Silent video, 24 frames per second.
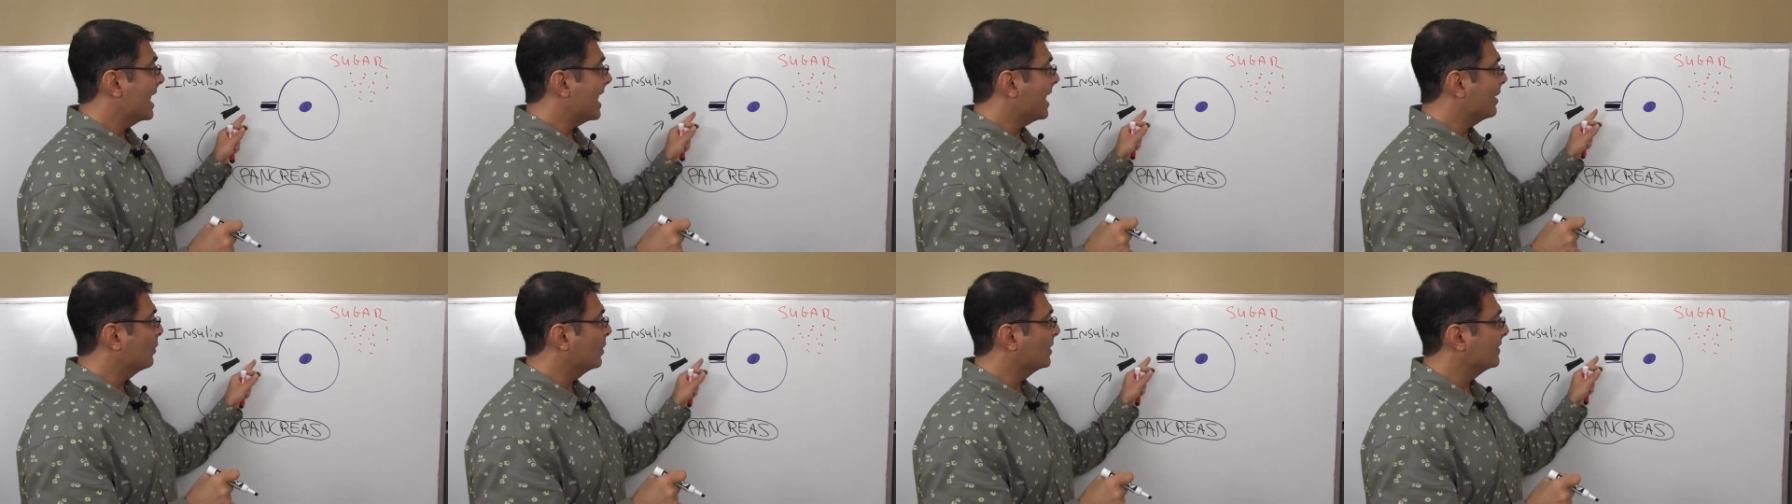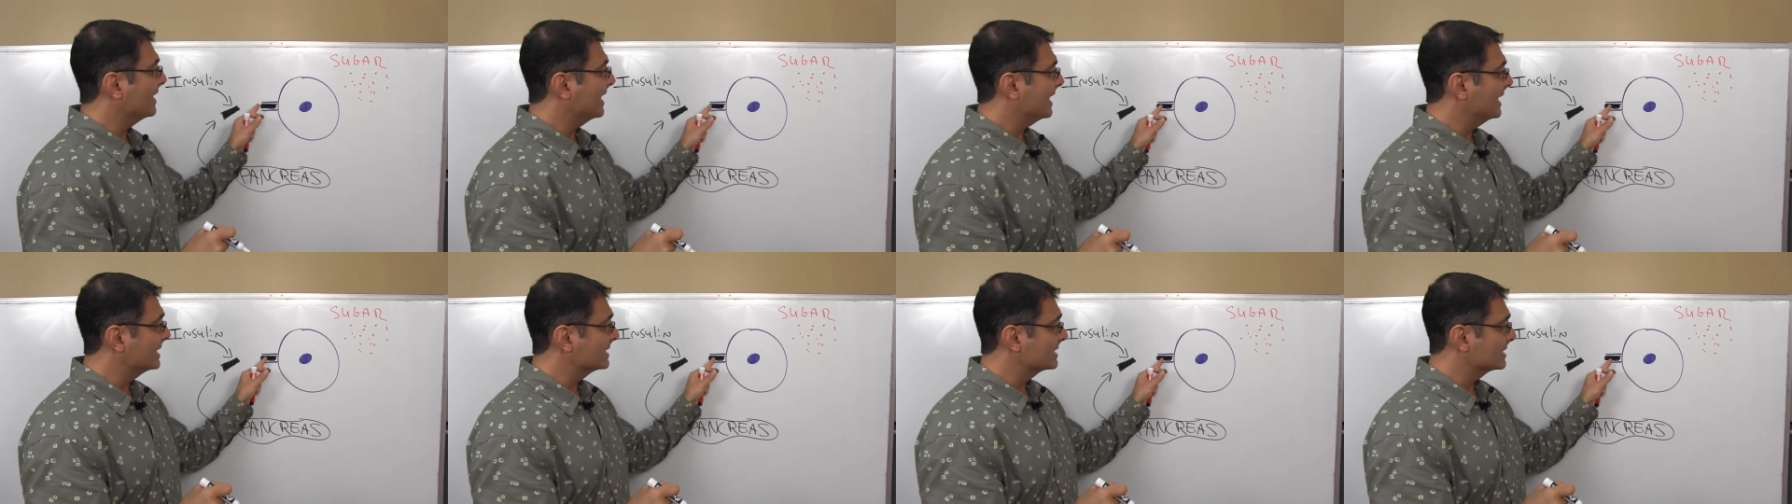And
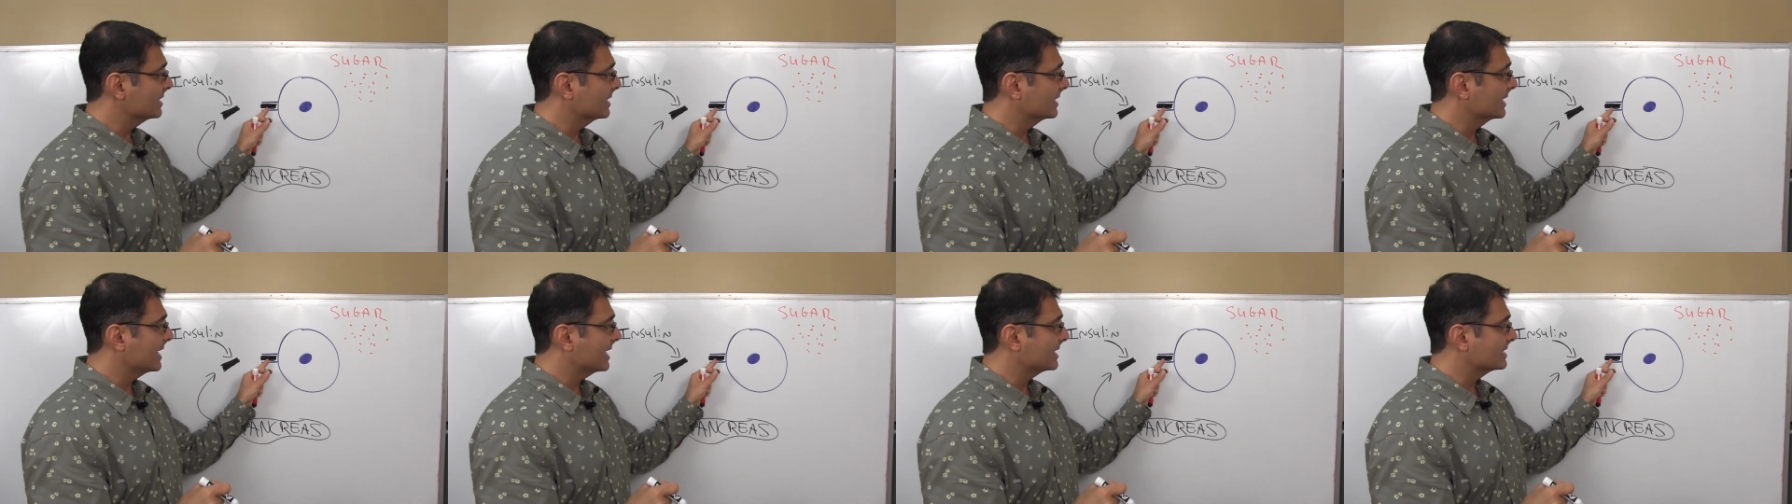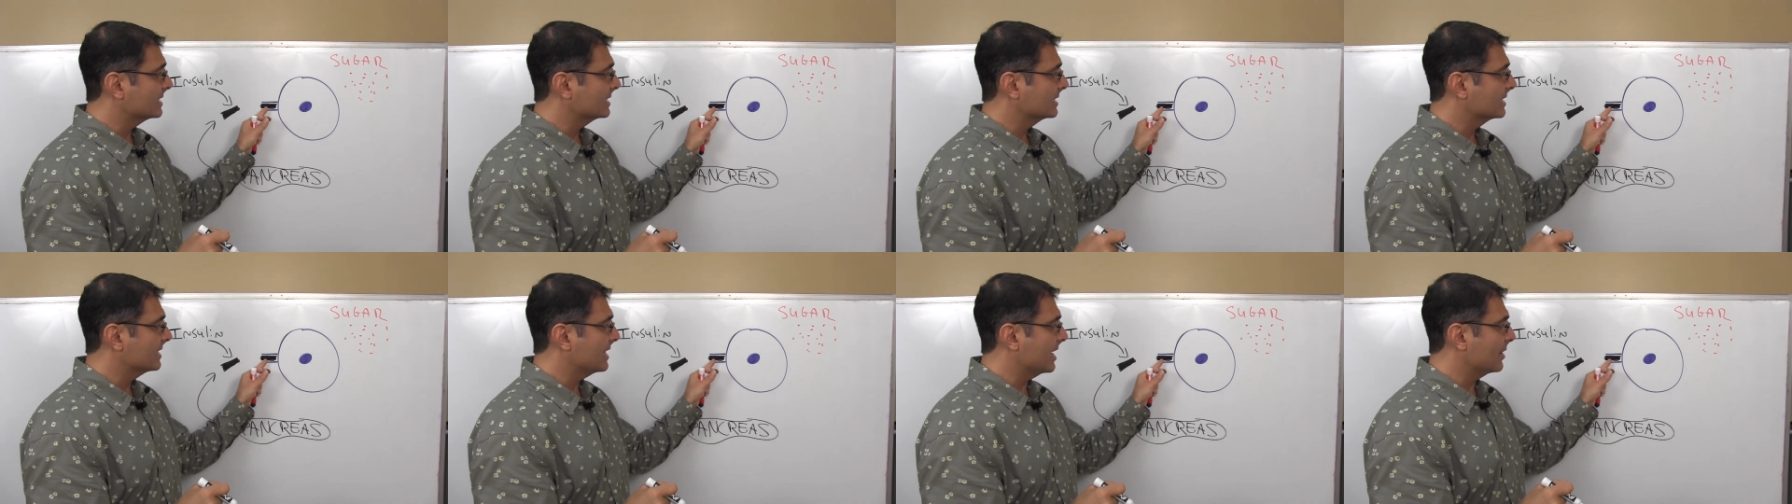when the insulin
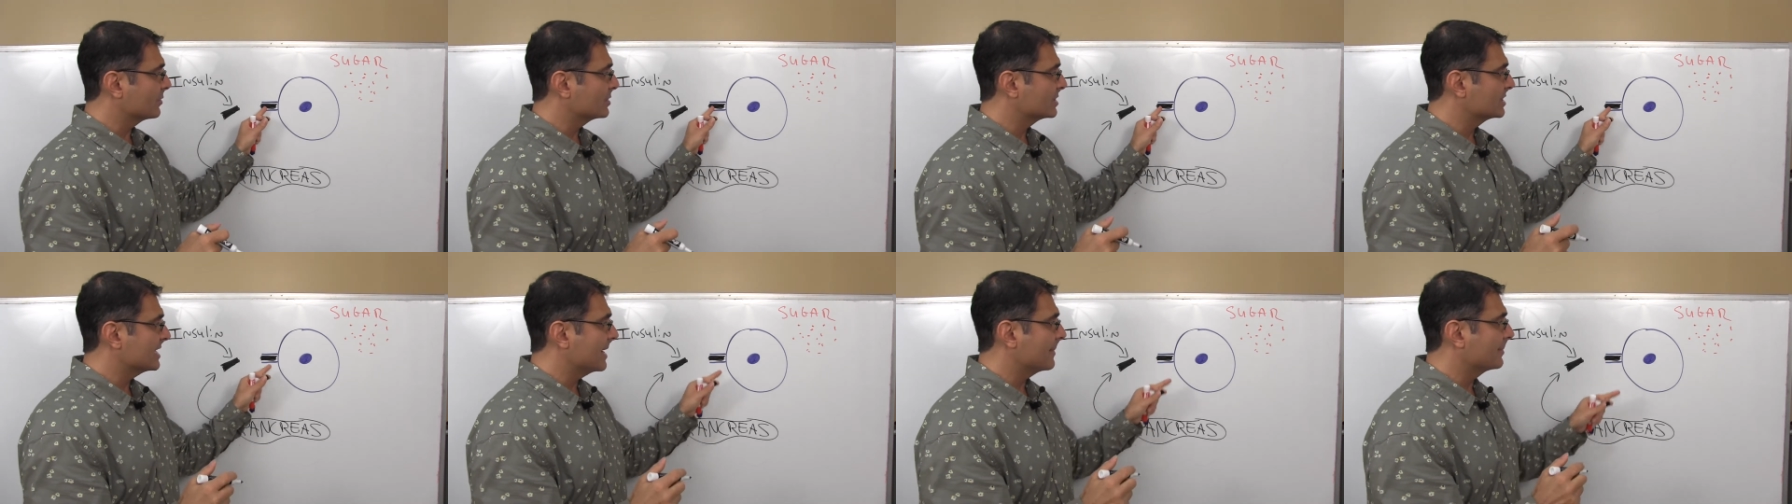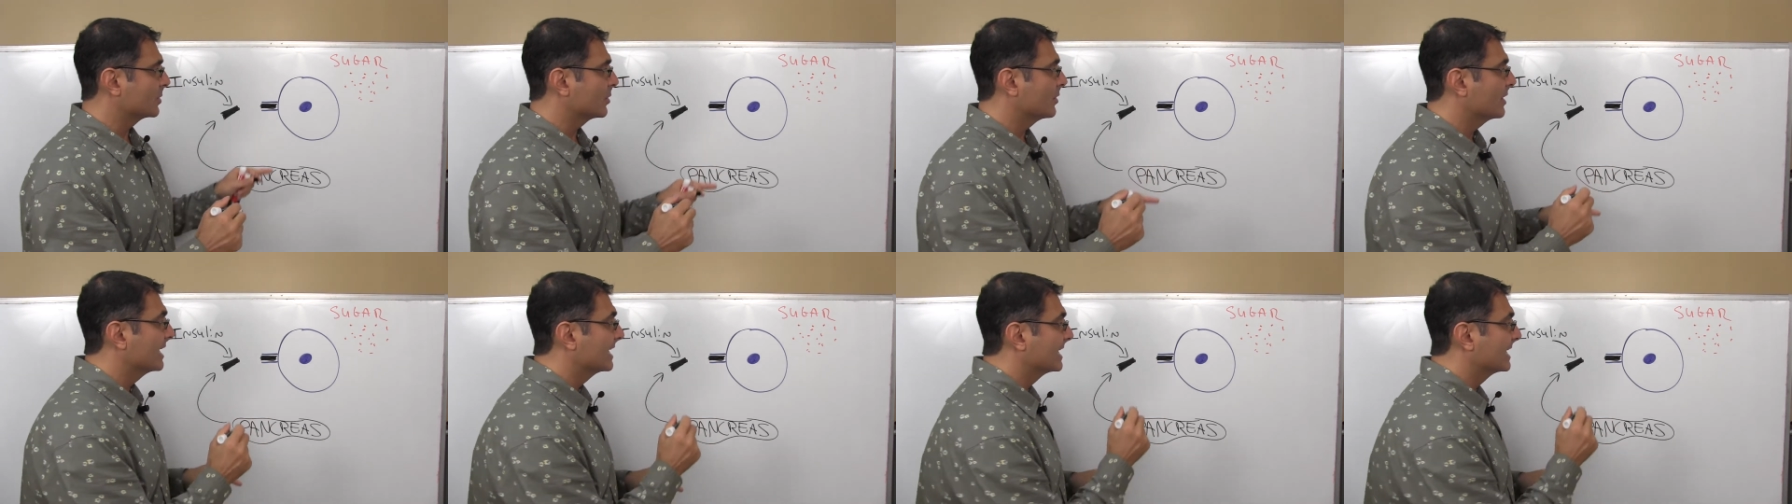gets into that receptor,